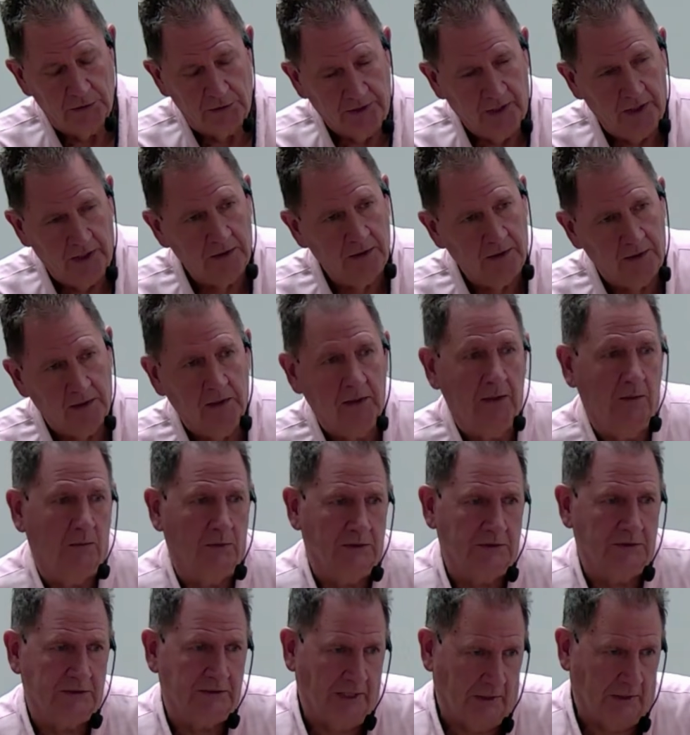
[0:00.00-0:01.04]
technically it
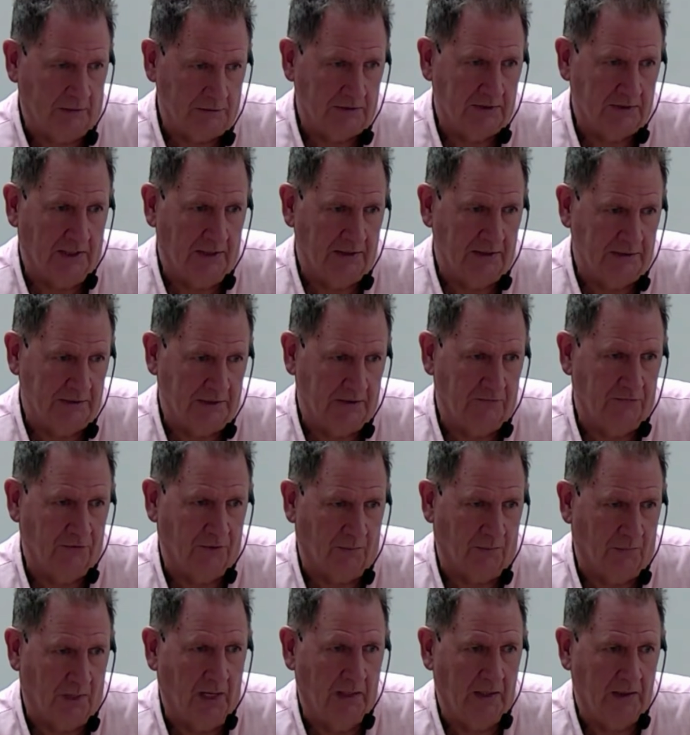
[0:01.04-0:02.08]
was downsizing from
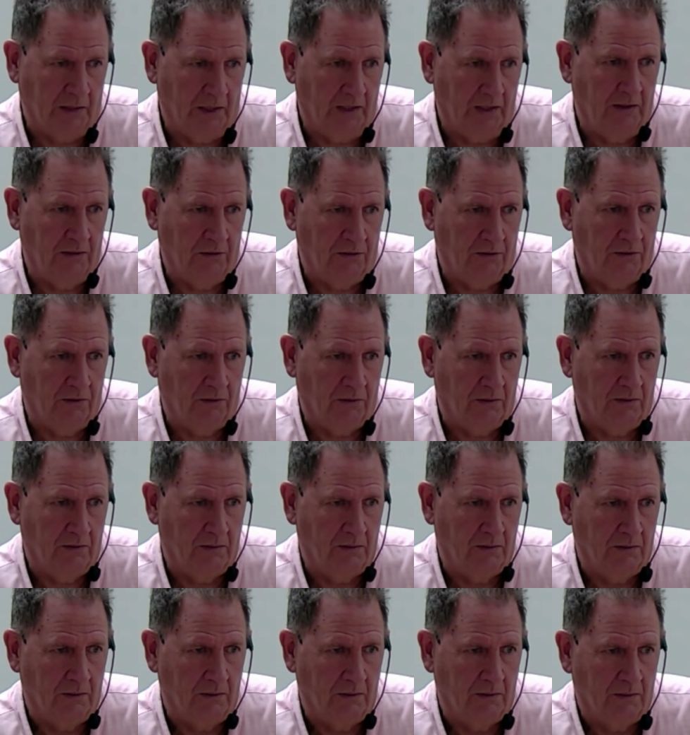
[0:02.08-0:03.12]
my lathe,
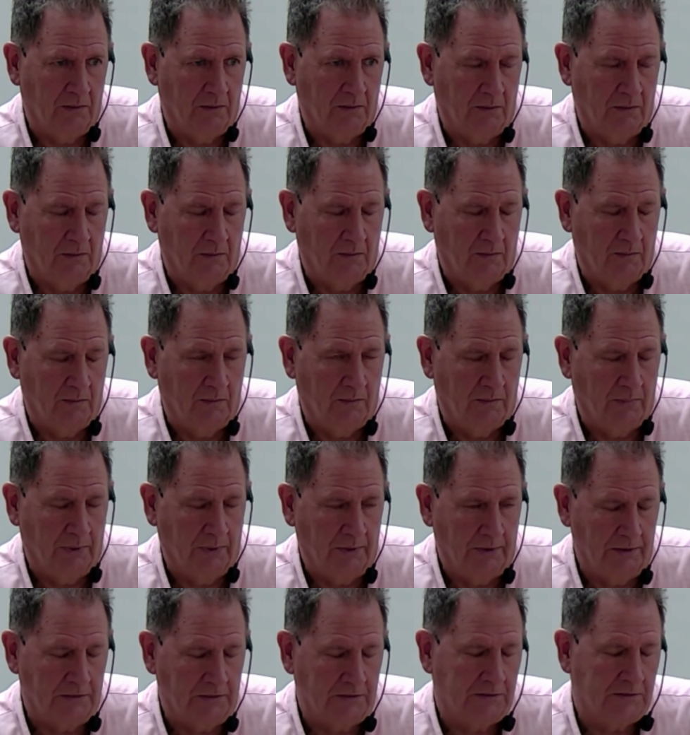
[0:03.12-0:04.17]
but
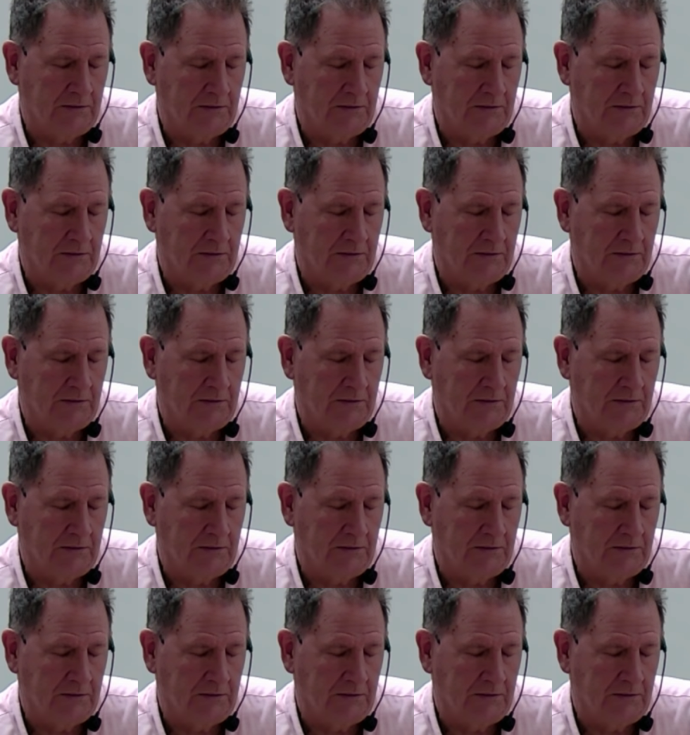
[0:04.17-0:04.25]
it's